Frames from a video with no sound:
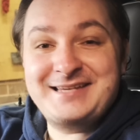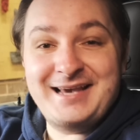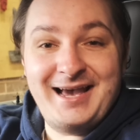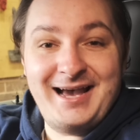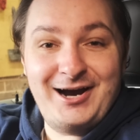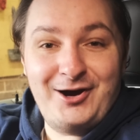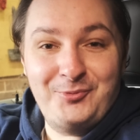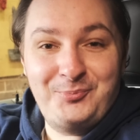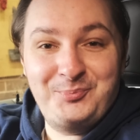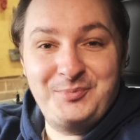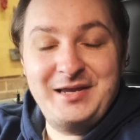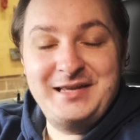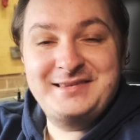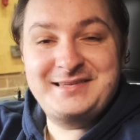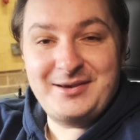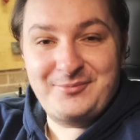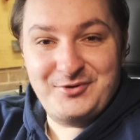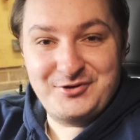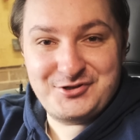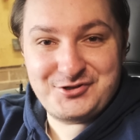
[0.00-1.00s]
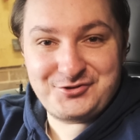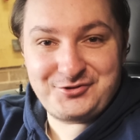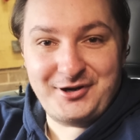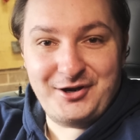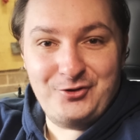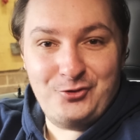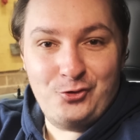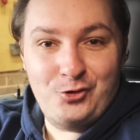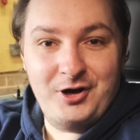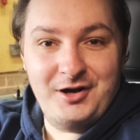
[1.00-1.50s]
help me demonstrate
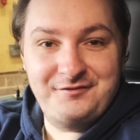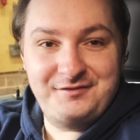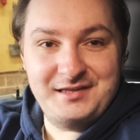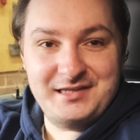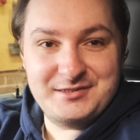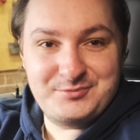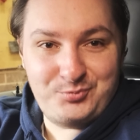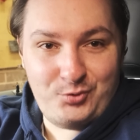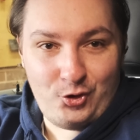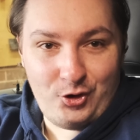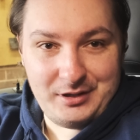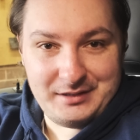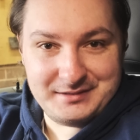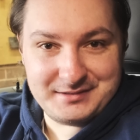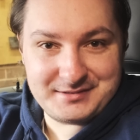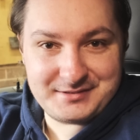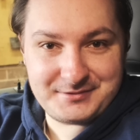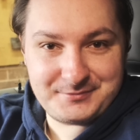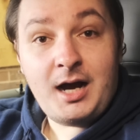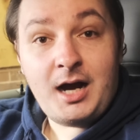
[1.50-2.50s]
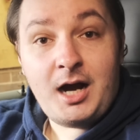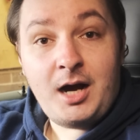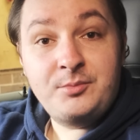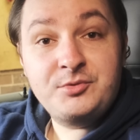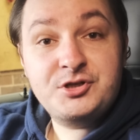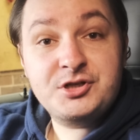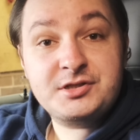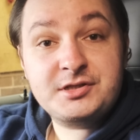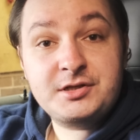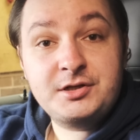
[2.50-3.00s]
all of these points. I'm
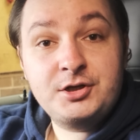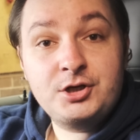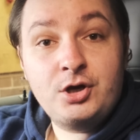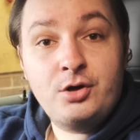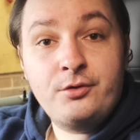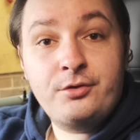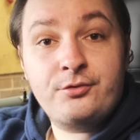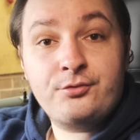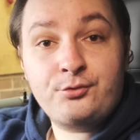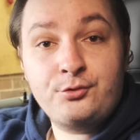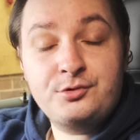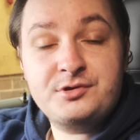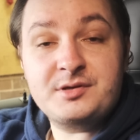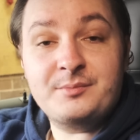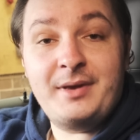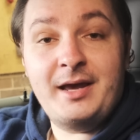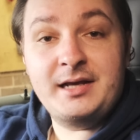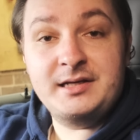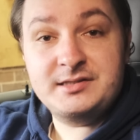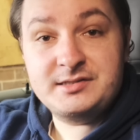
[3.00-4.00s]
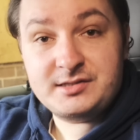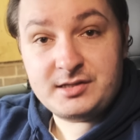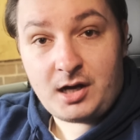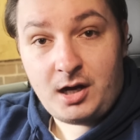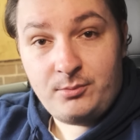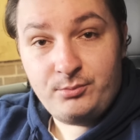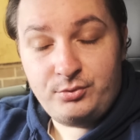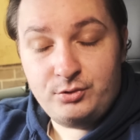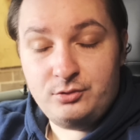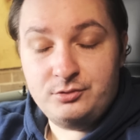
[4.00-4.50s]
just going to go through some
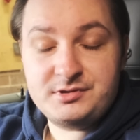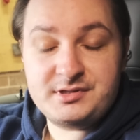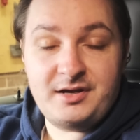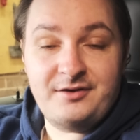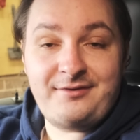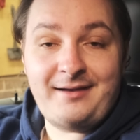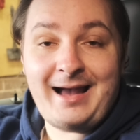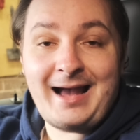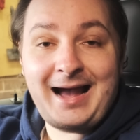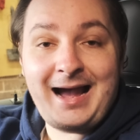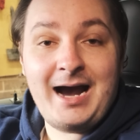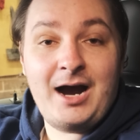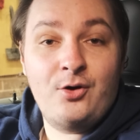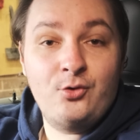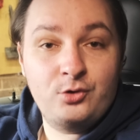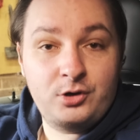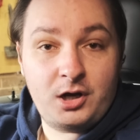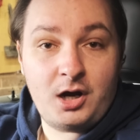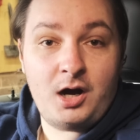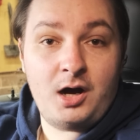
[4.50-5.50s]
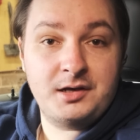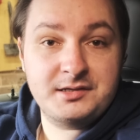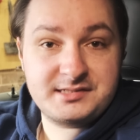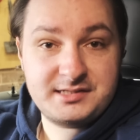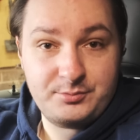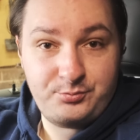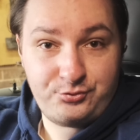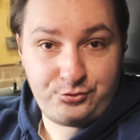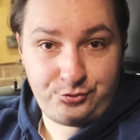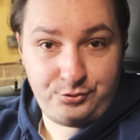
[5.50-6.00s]
examples of how cars
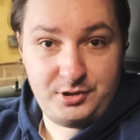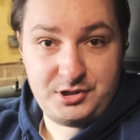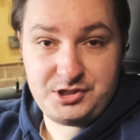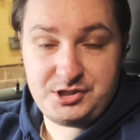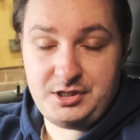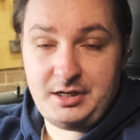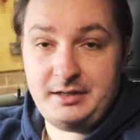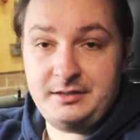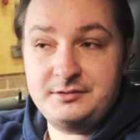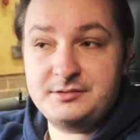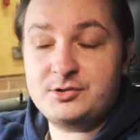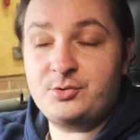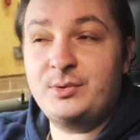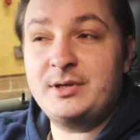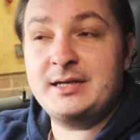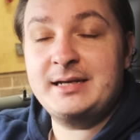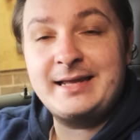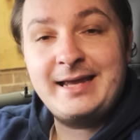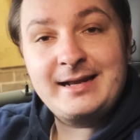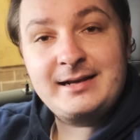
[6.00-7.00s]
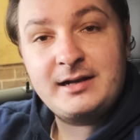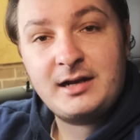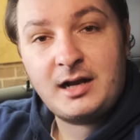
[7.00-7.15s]
depreciate so we can get an